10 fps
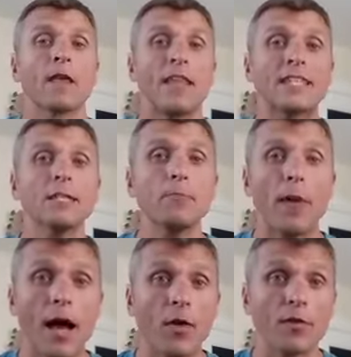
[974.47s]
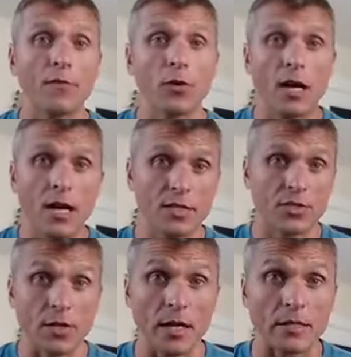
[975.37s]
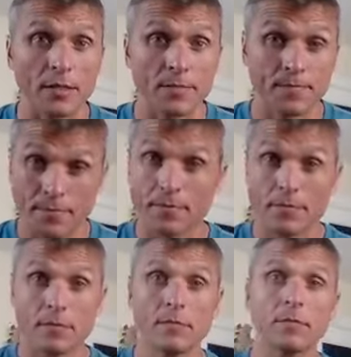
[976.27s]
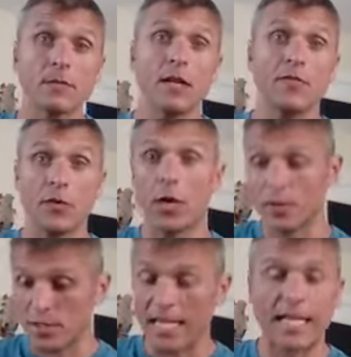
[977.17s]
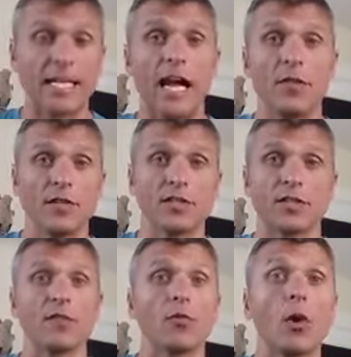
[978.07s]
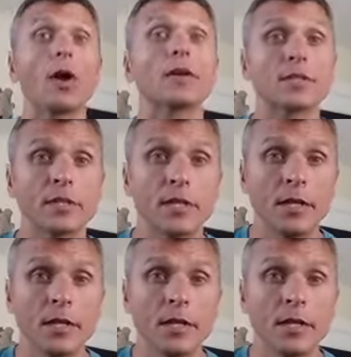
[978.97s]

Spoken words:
That's a powerful construct if you understand how this stuff works,